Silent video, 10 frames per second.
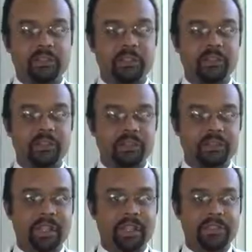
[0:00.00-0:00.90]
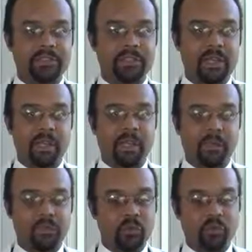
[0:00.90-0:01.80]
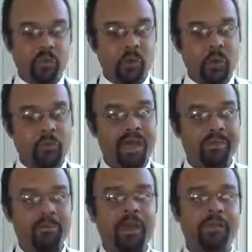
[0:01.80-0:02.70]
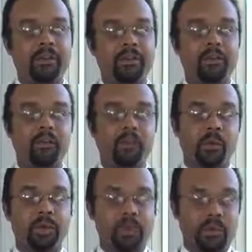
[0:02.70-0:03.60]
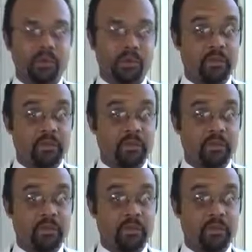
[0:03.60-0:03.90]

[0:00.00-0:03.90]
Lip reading: and the cervix as sort of a roadmap for how to deliver the radiation.